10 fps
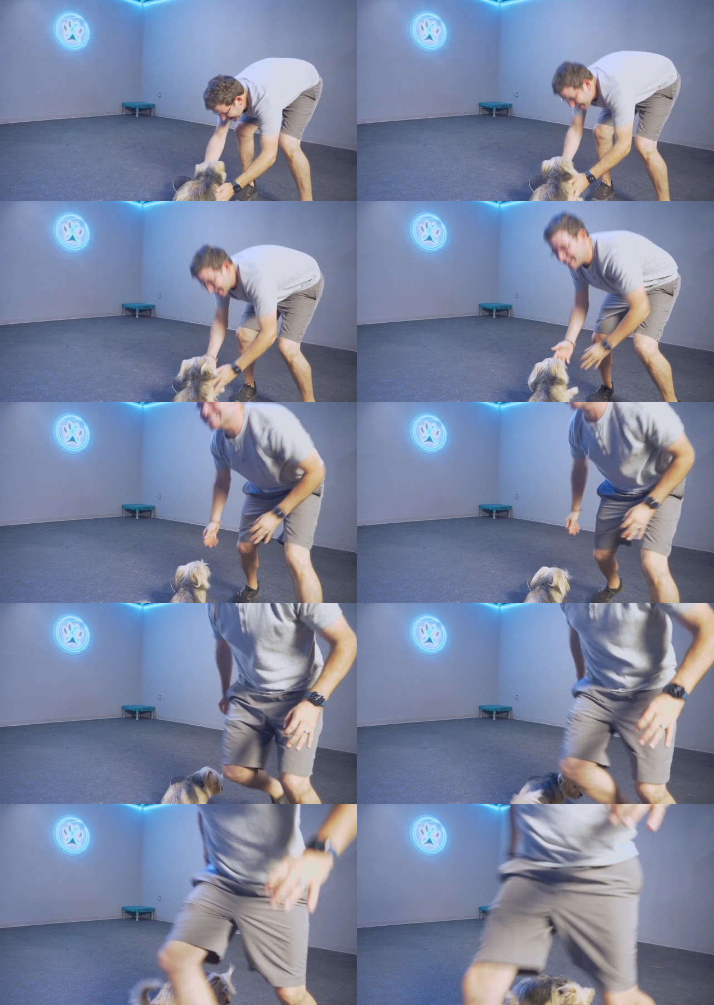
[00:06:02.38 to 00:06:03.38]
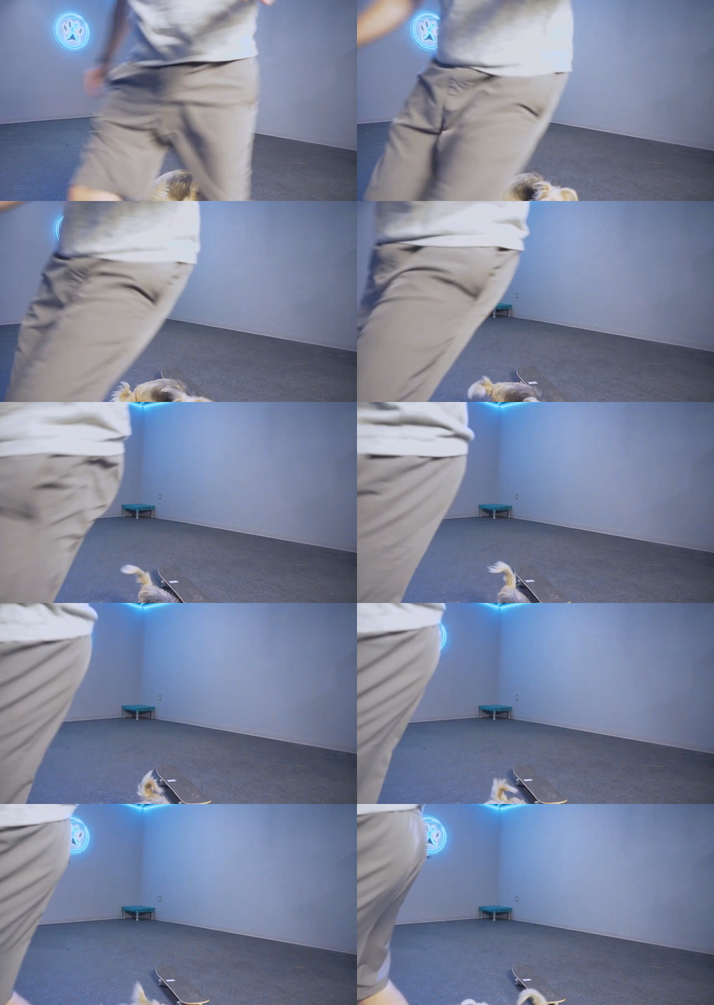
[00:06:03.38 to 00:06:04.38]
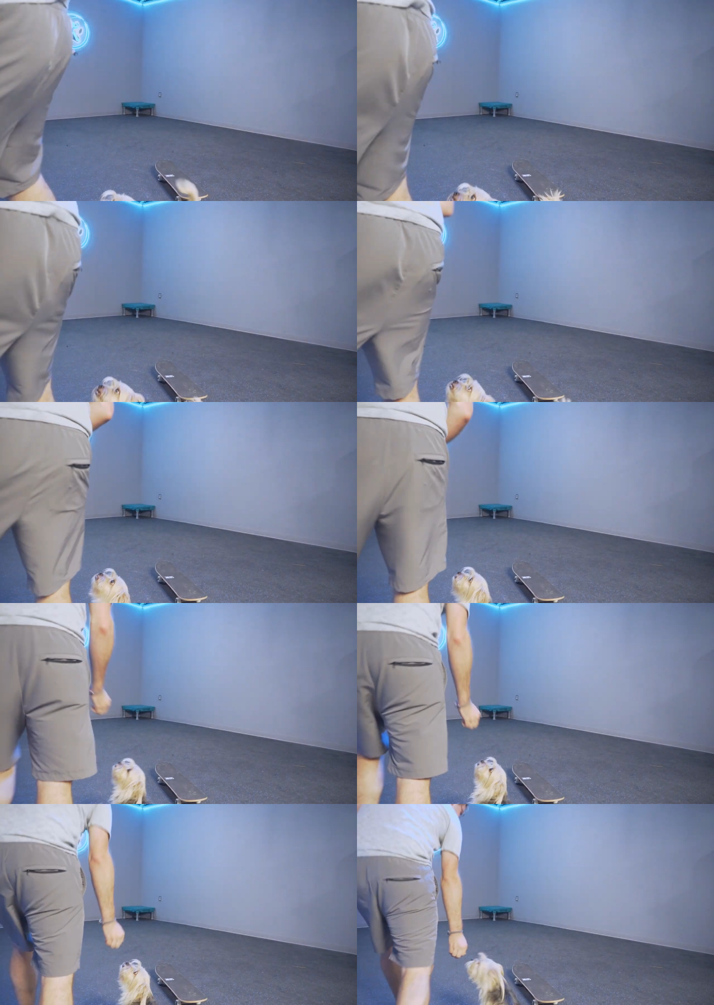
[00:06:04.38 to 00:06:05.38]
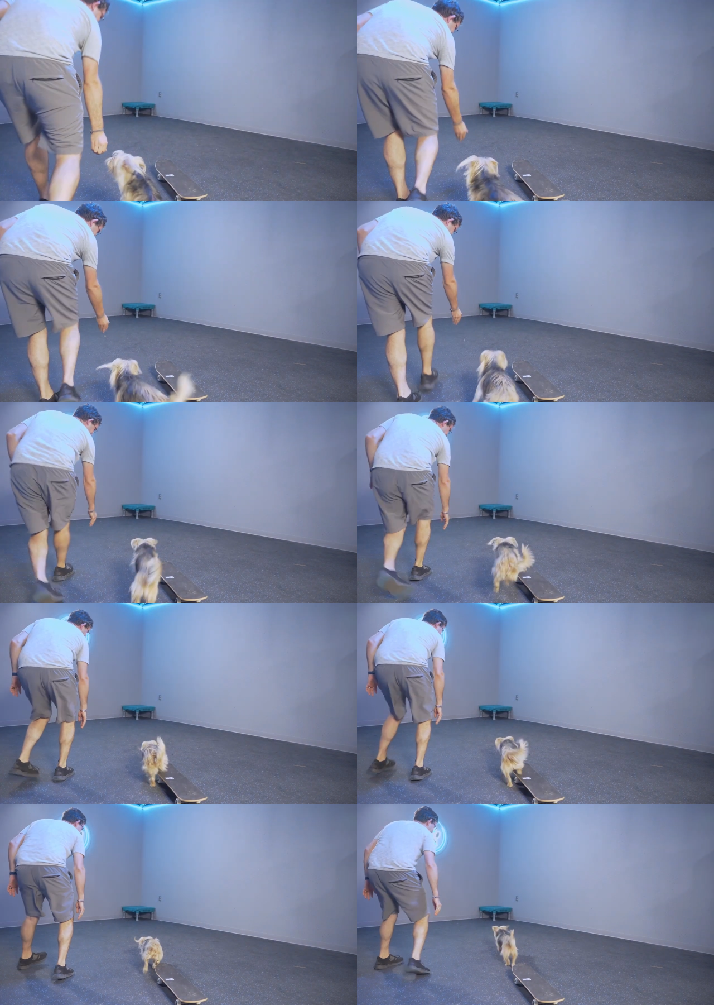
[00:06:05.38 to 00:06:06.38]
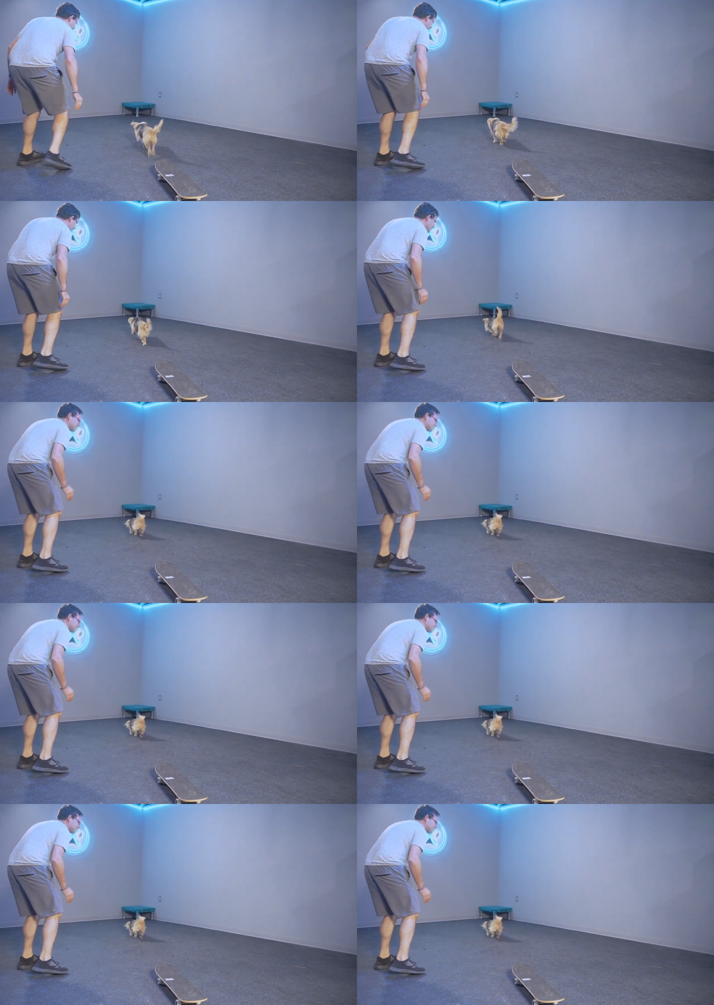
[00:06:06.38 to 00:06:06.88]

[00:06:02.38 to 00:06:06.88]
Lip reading: Nobody's mouth can be seen.